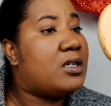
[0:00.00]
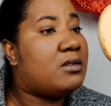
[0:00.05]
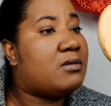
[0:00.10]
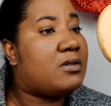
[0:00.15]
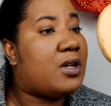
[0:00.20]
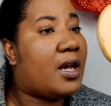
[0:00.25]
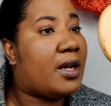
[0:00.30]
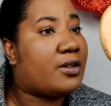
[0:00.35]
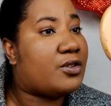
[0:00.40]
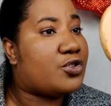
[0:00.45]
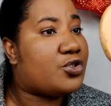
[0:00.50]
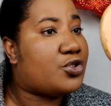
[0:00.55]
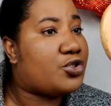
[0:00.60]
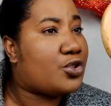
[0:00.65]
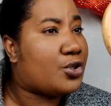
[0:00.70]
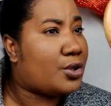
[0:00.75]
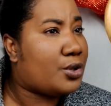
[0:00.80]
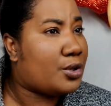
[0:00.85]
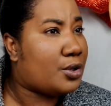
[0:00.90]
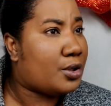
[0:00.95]

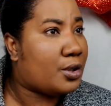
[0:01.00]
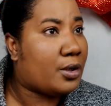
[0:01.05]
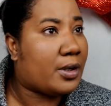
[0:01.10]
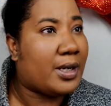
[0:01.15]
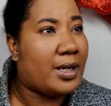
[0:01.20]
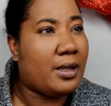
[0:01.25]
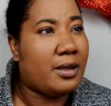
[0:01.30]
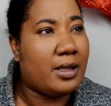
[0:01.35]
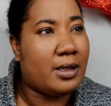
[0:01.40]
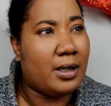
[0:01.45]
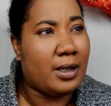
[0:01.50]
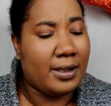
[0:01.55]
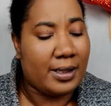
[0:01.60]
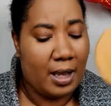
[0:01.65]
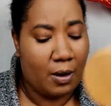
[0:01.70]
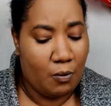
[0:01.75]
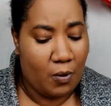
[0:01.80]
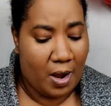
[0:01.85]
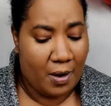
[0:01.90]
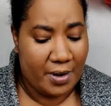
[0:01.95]
texture or anything like
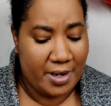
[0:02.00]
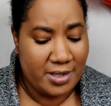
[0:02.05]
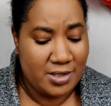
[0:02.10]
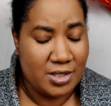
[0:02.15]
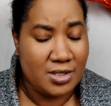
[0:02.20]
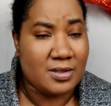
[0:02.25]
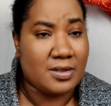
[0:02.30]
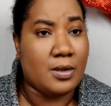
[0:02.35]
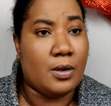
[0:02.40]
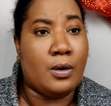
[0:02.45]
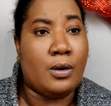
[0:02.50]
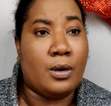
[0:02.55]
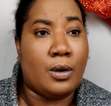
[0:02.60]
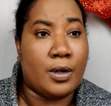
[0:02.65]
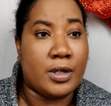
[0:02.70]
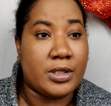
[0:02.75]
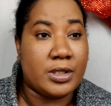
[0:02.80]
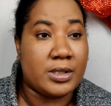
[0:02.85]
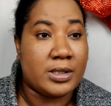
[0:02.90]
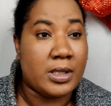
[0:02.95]
that. Wow, it's just
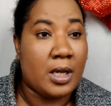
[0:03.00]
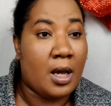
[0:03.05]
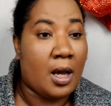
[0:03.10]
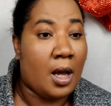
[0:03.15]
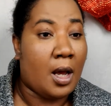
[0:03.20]
gorgeous.